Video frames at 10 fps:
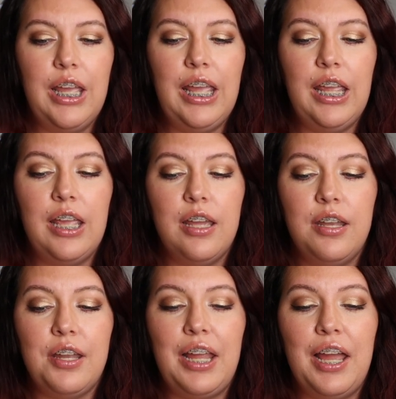
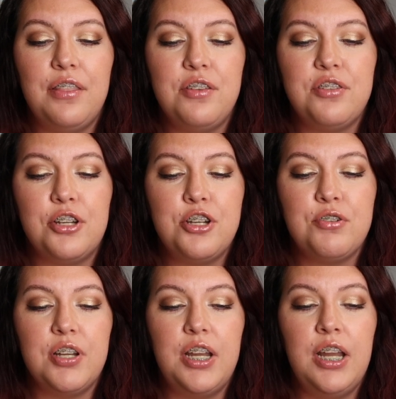And I had the
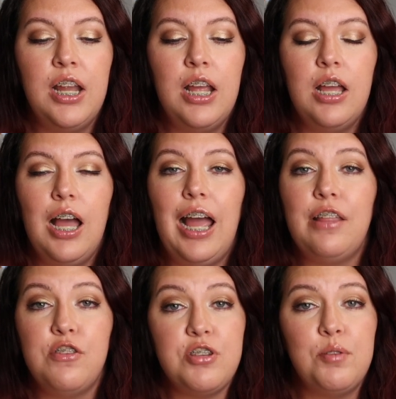surgery, I
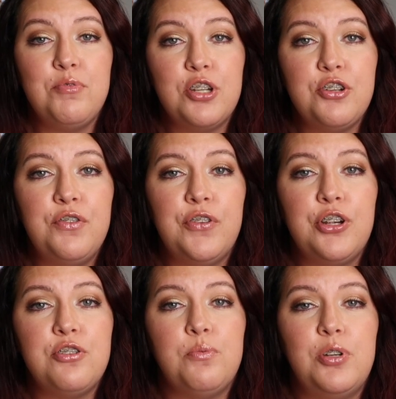had the sharp surgery
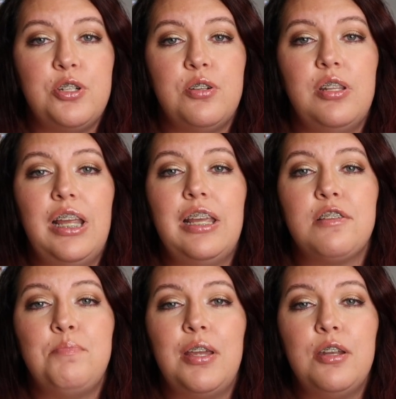first, which they
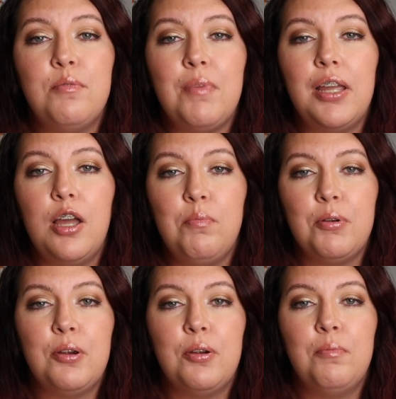expanded my
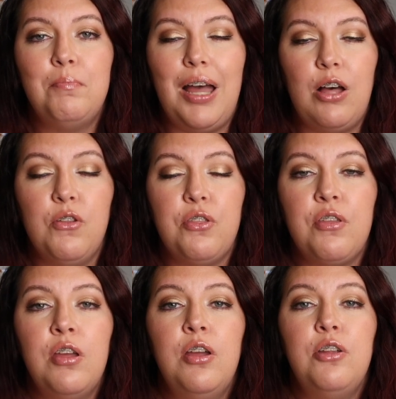upper mouth
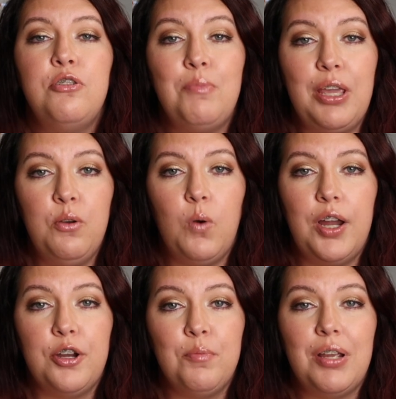to make it
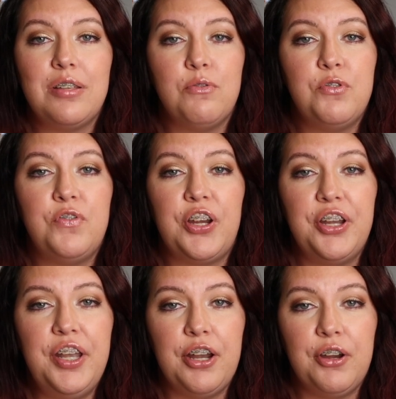wider because it was
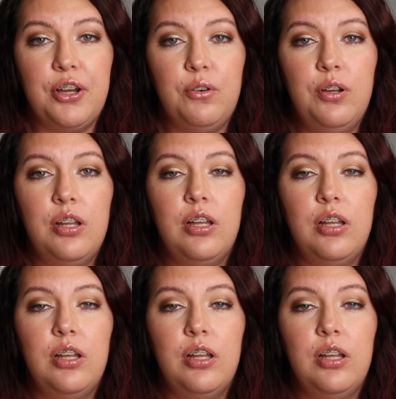very narrow.